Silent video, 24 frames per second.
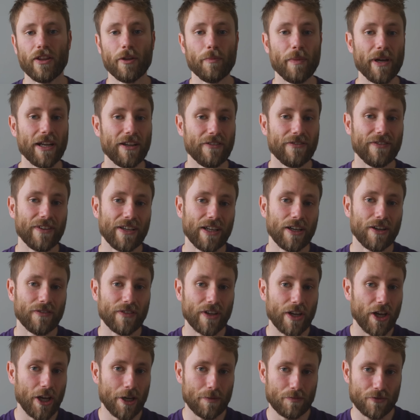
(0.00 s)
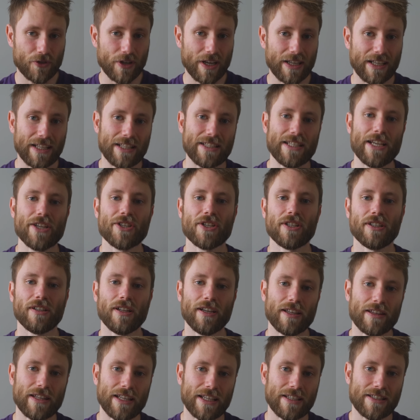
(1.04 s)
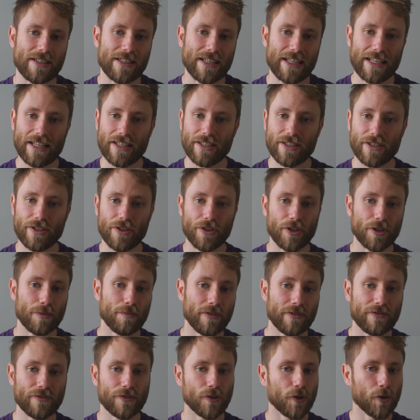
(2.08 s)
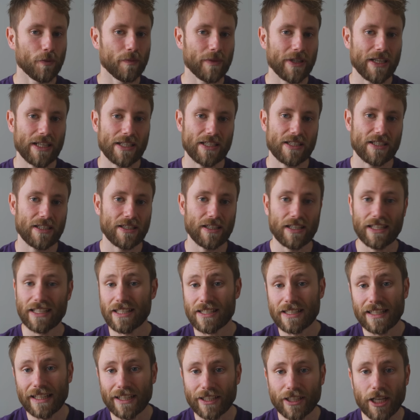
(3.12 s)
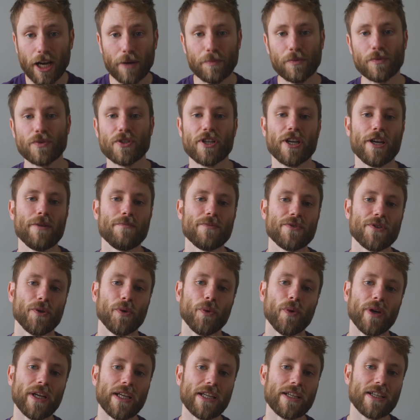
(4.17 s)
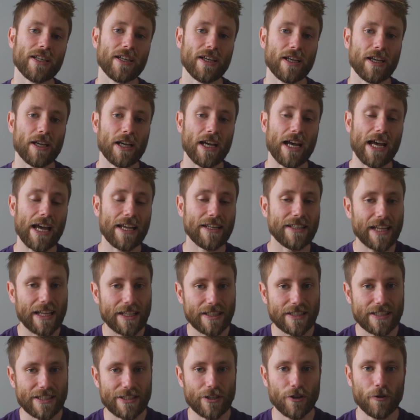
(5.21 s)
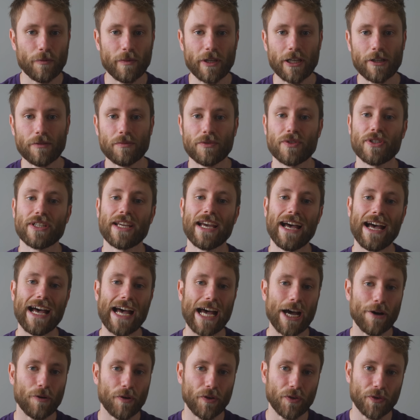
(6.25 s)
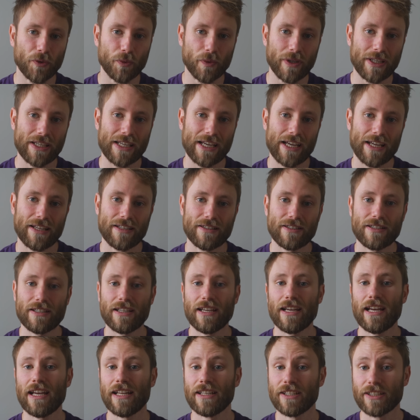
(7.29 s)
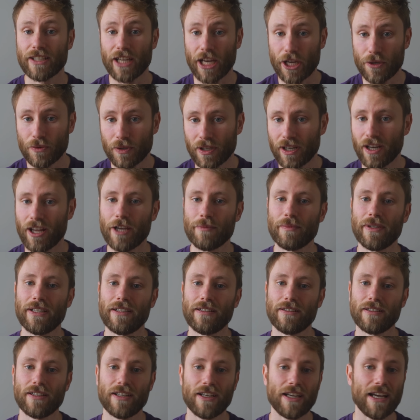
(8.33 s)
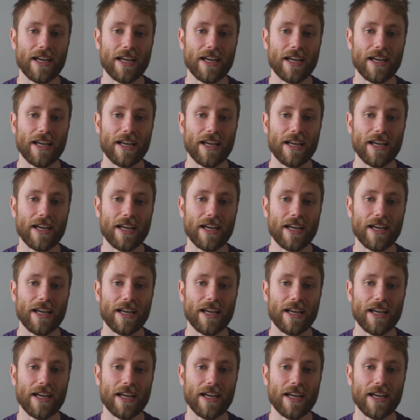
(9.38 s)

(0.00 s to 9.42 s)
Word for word: The benefit of a home training session like this is you can perform this easily a couple times a week and then still be able to get out on the weekend and go climbing.